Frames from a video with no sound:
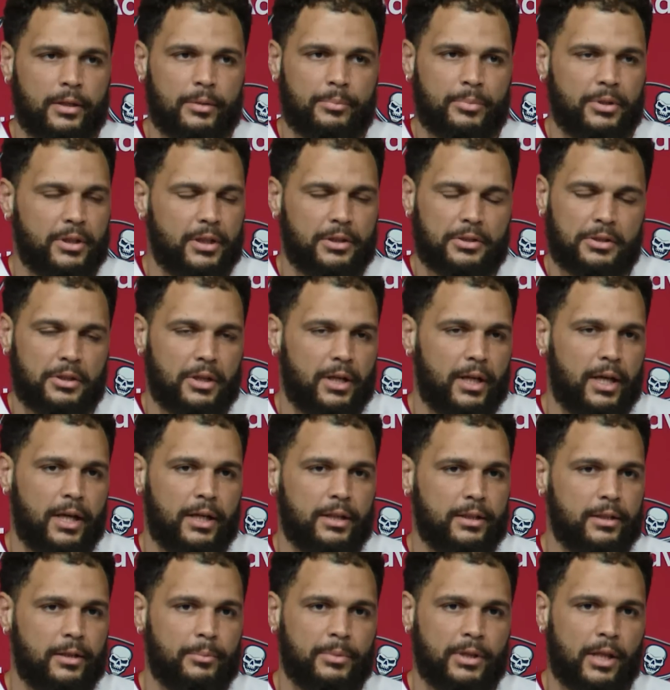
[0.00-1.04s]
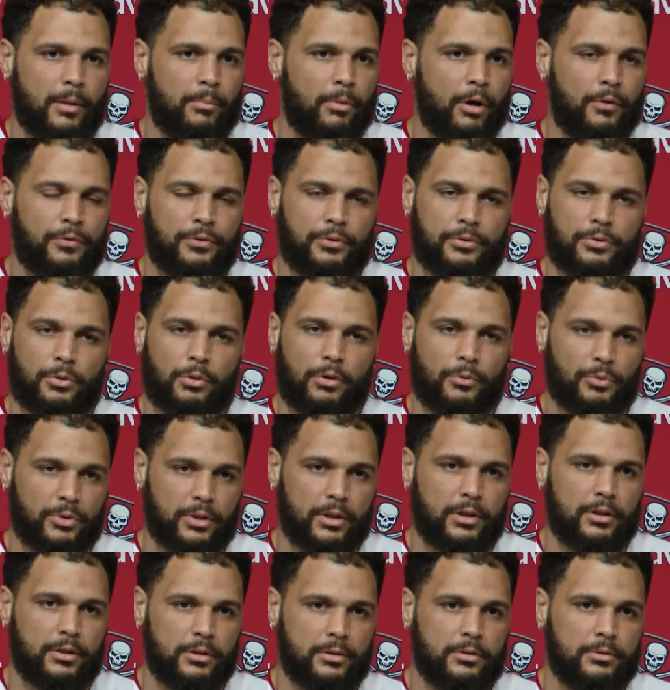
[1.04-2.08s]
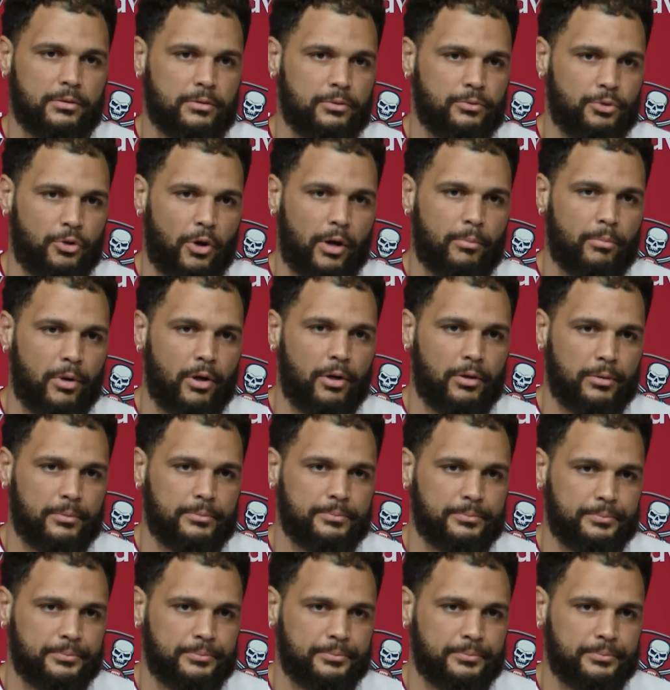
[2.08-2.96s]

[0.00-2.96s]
But other than that, I mean, they both throw a really, great ball.